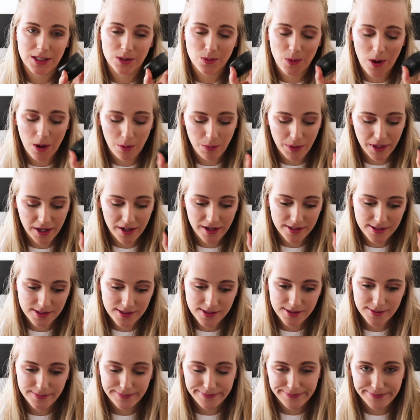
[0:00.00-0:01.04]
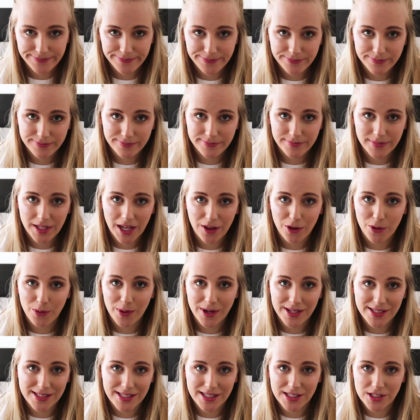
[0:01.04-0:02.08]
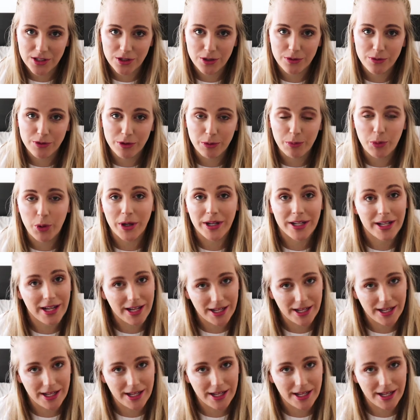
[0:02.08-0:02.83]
as well, because otherwise there's no real point.